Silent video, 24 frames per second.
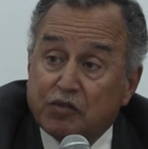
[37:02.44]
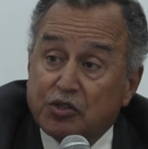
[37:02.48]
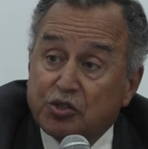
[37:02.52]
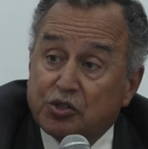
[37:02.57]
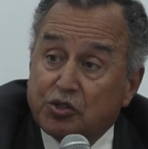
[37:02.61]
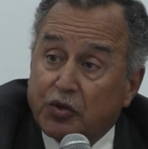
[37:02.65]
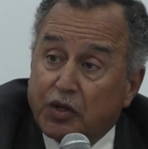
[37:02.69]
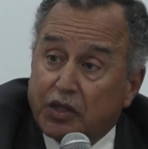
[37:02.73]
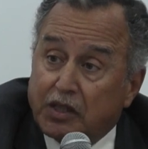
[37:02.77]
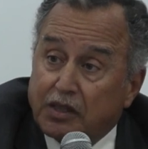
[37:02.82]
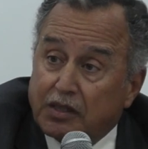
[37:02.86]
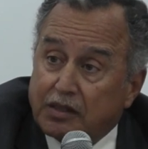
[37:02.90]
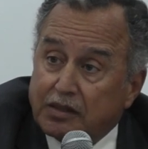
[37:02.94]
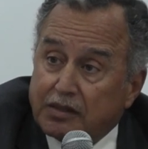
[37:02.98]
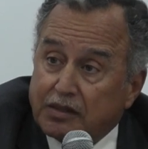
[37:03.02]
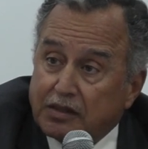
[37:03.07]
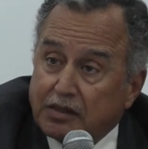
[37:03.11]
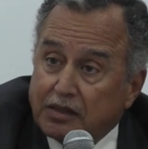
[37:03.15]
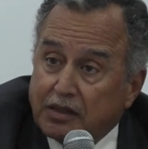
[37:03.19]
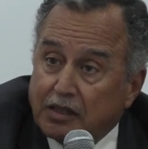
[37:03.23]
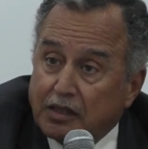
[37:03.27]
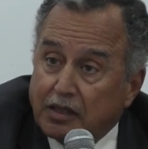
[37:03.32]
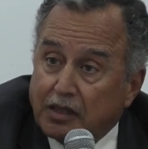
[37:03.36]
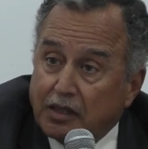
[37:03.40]
to do it
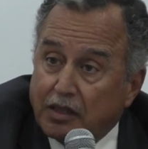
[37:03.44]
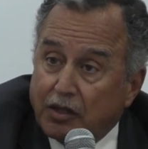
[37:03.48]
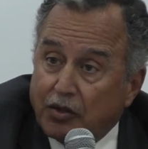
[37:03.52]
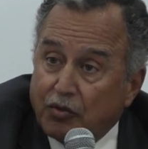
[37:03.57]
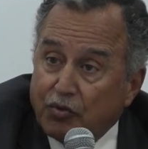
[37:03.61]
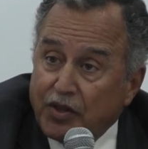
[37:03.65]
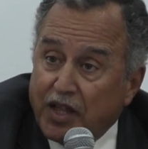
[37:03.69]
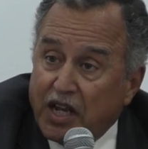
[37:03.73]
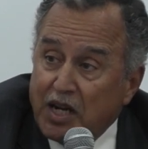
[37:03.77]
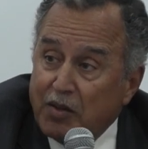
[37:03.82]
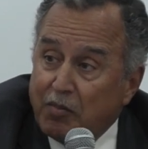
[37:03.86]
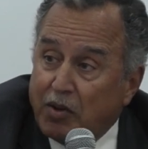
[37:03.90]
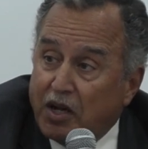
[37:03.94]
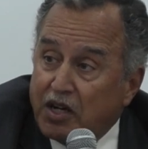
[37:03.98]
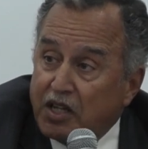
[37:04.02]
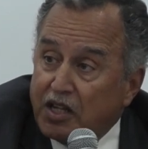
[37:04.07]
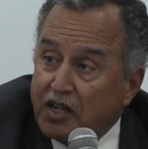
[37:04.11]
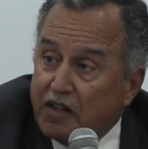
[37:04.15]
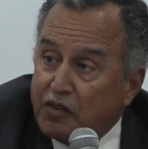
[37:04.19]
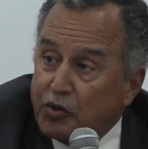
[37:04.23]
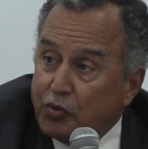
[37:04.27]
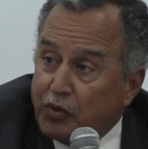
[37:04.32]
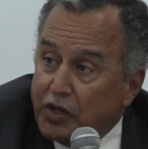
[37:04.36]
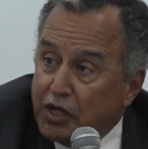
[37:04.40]
with
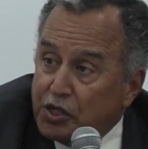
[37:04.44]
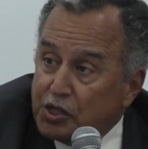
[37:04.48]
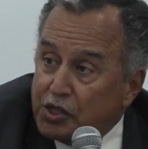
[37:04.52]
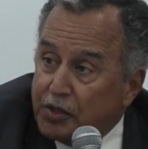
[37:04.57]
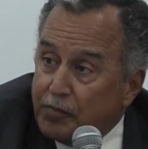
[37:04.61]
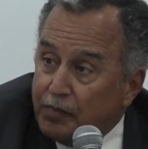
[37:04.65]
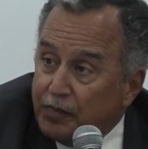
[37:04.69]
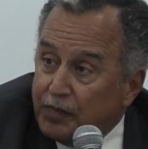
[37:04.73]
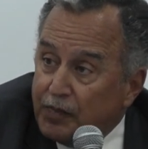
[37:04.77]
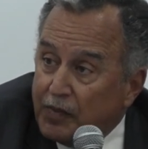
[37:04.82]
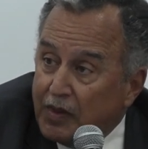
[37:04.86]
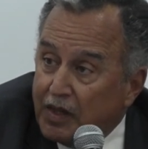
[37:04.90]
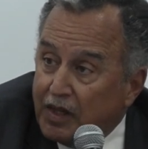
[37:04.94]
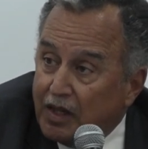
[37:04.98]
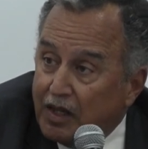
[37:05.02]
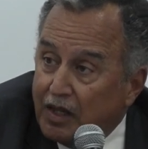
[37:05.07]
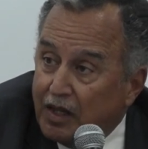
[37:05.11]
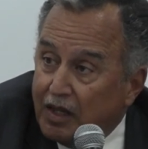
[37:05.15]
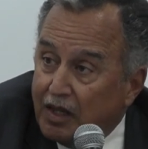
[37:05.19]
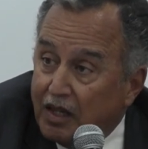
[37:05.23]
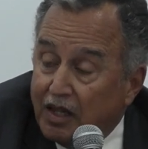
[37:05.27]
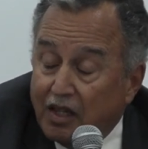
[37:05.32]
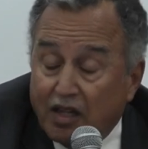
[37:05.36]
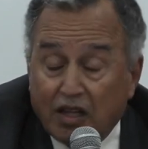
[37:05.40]
anybody in the region.
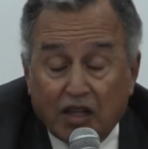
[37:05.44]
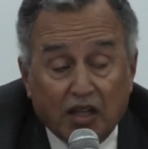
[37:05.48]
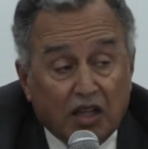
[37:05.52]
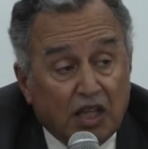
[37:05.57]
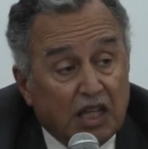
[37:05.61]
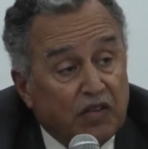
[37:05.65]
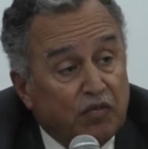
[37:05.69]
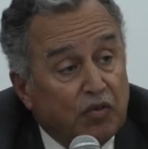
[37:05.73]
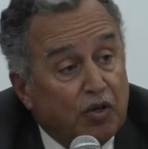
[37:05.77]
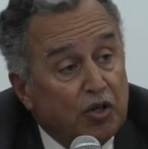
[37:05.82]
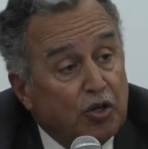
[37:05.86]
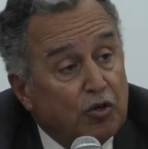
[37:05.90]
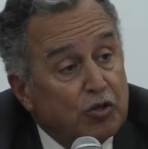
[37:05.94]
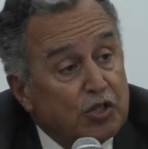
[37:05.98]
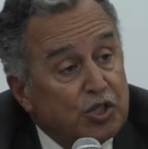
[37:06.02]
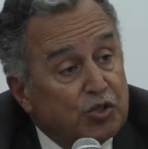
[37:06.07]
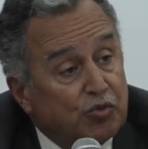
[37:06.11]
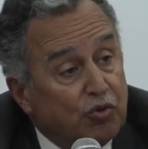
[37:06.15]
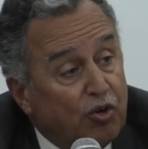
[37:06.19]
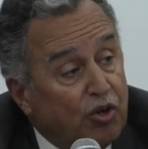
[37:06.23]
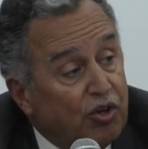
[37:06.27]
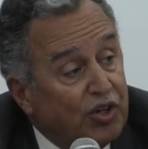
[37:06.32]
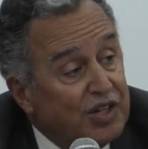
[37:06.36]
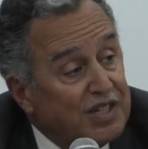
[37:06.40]
Even your
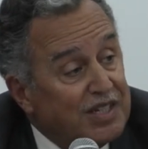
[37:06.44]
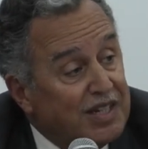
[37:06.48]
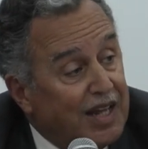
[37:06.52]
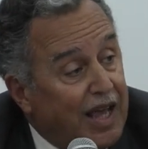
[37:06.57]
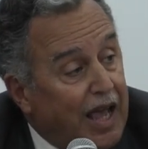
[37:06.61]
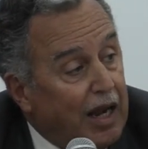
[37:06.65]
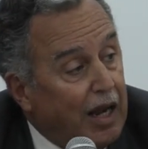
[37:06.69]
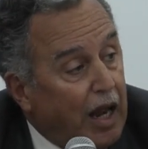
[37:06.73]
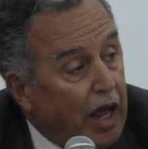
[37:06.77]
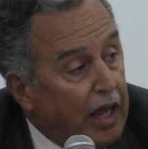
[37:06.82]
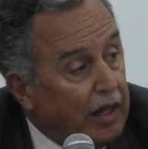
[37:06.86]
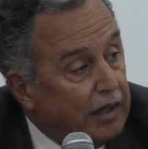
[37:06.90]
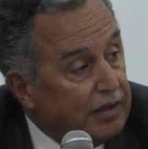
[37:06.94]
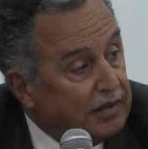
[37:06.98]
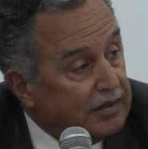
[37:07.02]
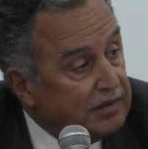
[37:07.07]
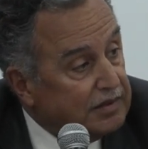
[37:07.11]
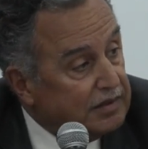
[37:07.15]
strongest ally